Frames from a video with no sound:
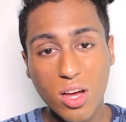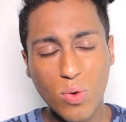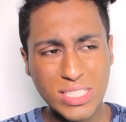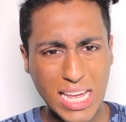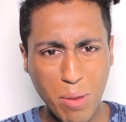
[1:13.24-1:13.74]

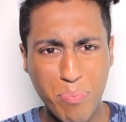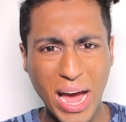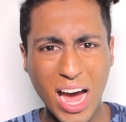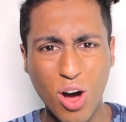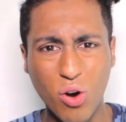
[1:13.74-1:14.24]
what's that
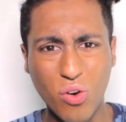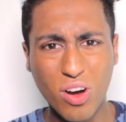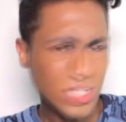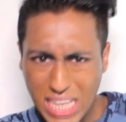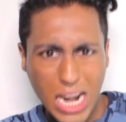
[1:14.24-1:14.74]
about?
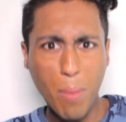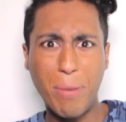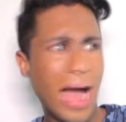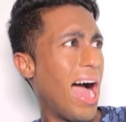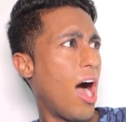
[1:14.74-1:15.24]
What's that
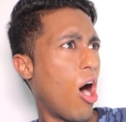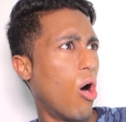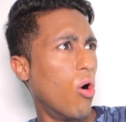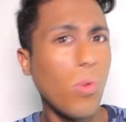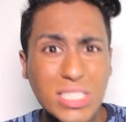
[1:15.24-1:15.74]

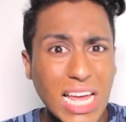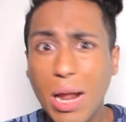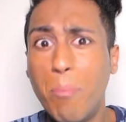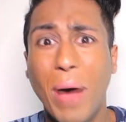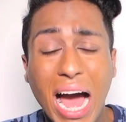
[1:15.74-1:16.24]
about? What's
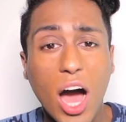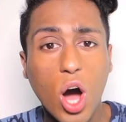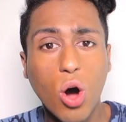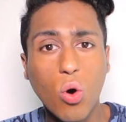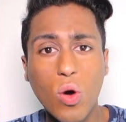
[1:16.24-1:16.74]
that
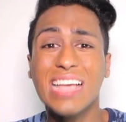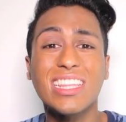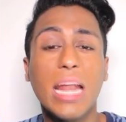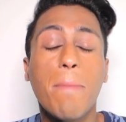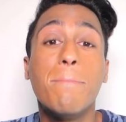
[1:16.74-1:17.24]
about? It's not
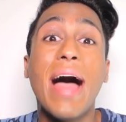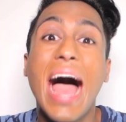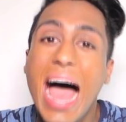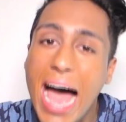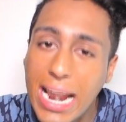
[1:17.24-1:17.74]
that I'm
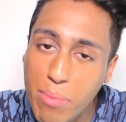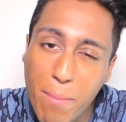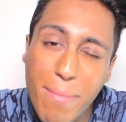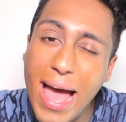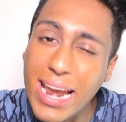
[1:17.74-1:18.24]
mad. I'm
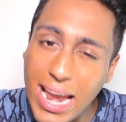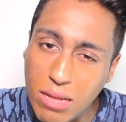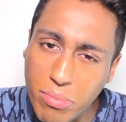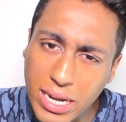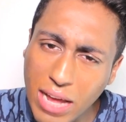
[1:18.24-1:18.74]
not mad at
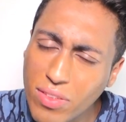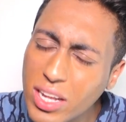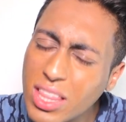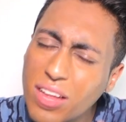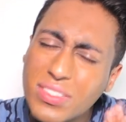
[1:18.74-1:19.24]
anybody. I have a
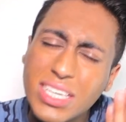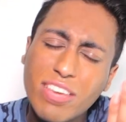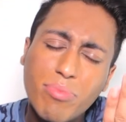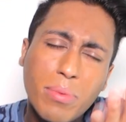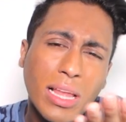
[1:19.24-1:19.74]
lot of love to
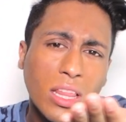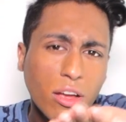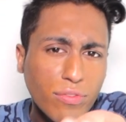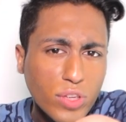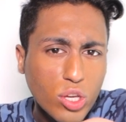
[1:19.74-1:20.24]
give, baby. I
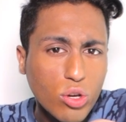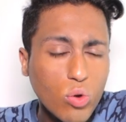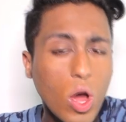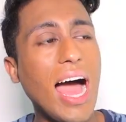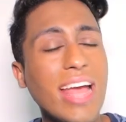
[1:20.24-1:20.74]
love
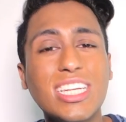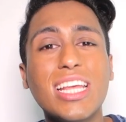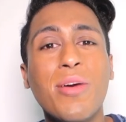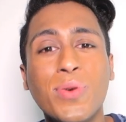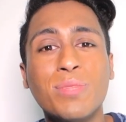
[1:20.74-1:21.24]
you. I just
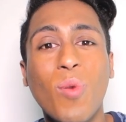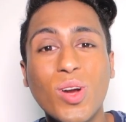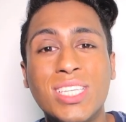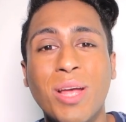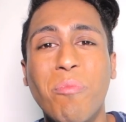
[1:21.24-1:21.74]
it was
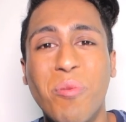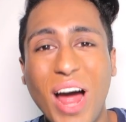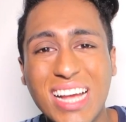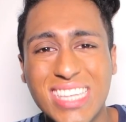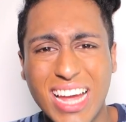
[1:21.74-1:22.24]
more
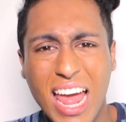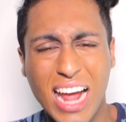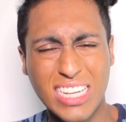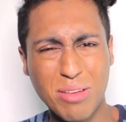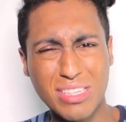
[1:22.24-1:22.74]
surprising
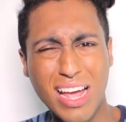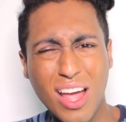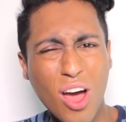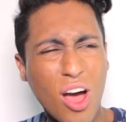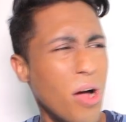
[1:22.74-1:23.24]
because I was
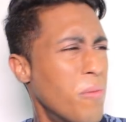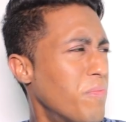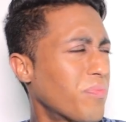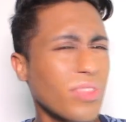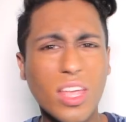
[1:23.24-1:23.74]
like,
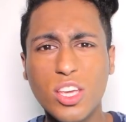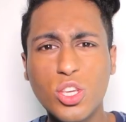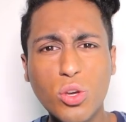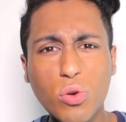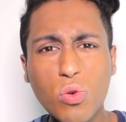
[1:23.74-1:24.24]

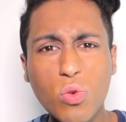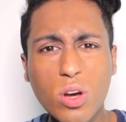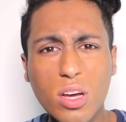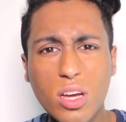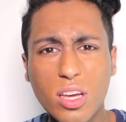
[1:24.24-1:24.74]

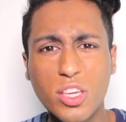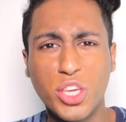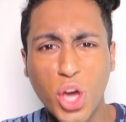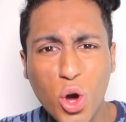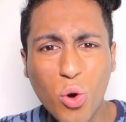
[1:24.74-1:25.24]
you
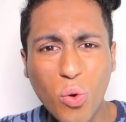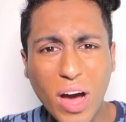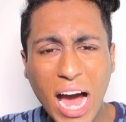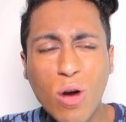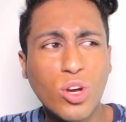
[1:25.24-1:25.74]
you!
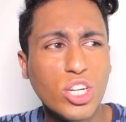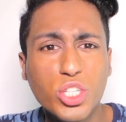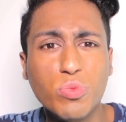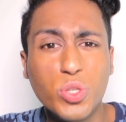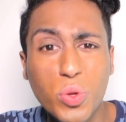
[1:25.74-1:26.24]
How could
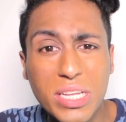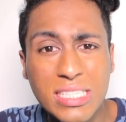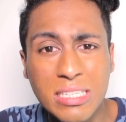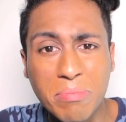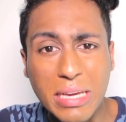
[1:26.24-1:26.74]
you do
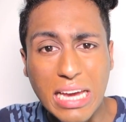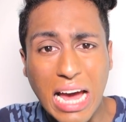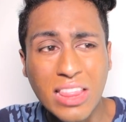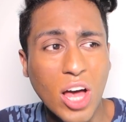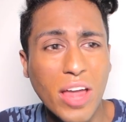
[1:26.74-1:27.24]
this to me?
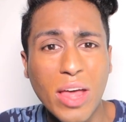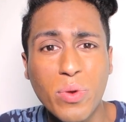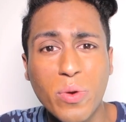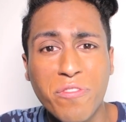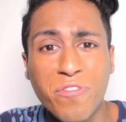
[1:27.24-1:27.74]
I thought
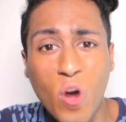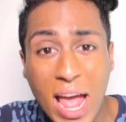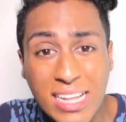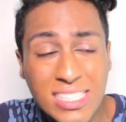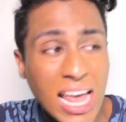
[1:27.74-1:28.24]
that we were
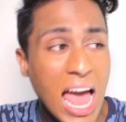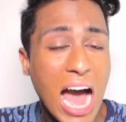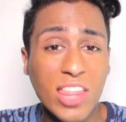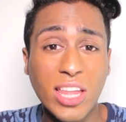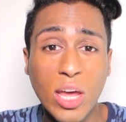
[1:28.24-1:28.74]
friends.
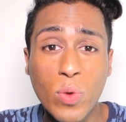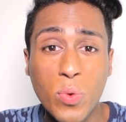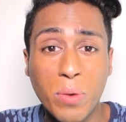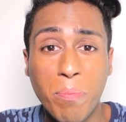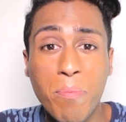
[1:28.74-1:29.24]
I thought that we
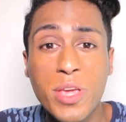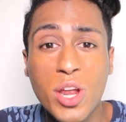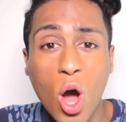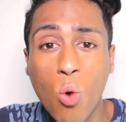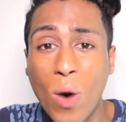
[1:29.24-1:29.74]
would, you
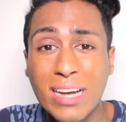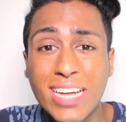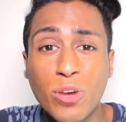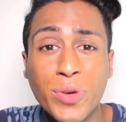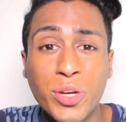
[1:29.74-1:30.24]
know, one
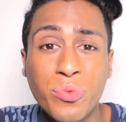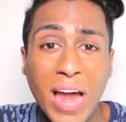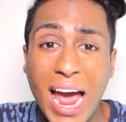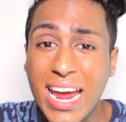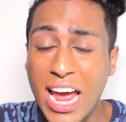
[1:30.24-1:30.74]
day reunite.
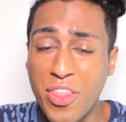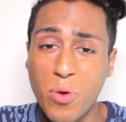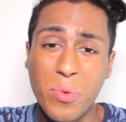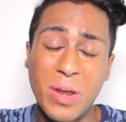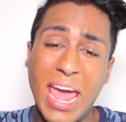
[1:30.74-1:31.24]
I
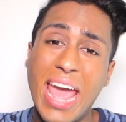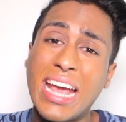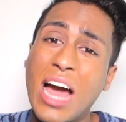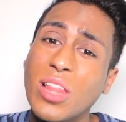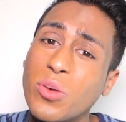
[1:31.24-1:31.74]
thought we would
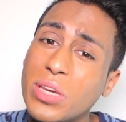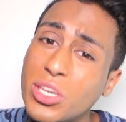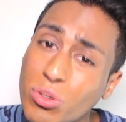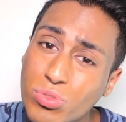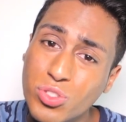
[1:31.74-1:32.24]
hang out like we
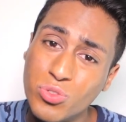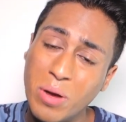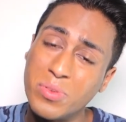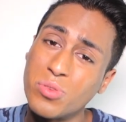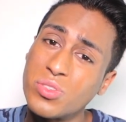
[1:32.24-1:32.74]
used to.
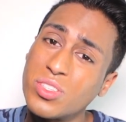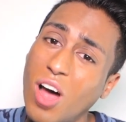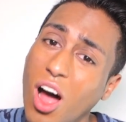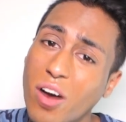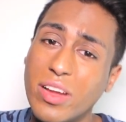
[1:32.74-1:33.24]
I'm so
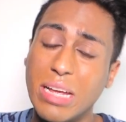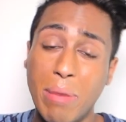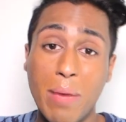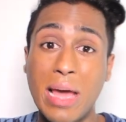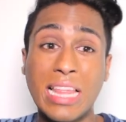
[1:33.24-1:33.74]
sorry.
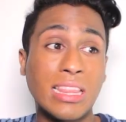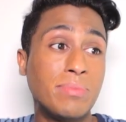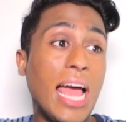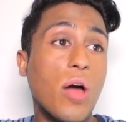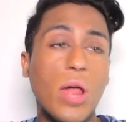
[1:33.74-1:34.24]
Maybe I let them
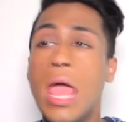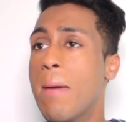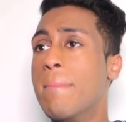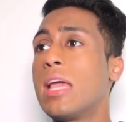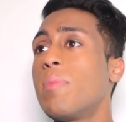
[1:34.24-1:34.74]
down.
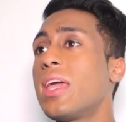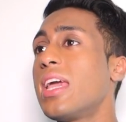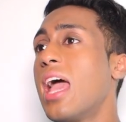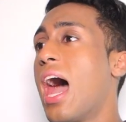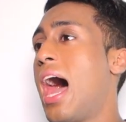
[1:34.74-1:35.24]

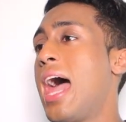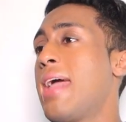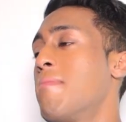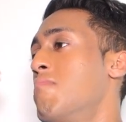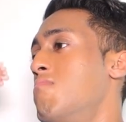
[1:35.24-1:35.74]
Maybe
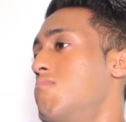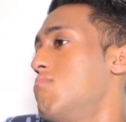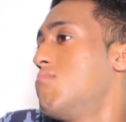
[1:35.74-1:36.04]
I'm,